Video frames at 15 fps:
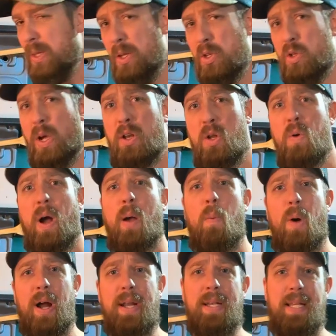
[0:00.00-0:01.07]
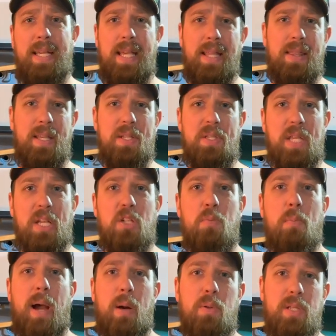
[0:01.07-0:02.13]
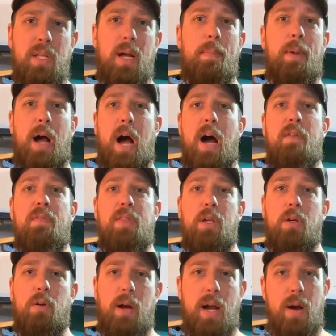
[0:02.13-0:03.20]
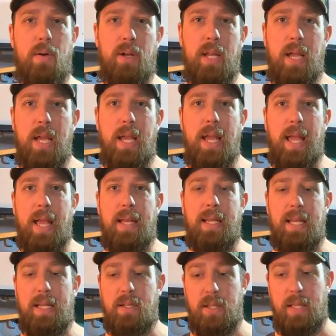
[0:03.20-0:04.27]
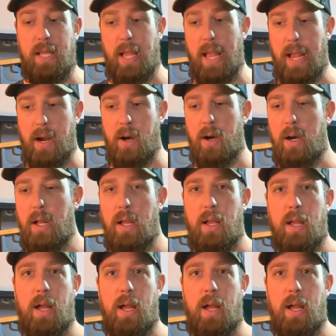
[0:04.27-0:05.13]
So I knew I wanted to get these things mounted up off the ground and into the air,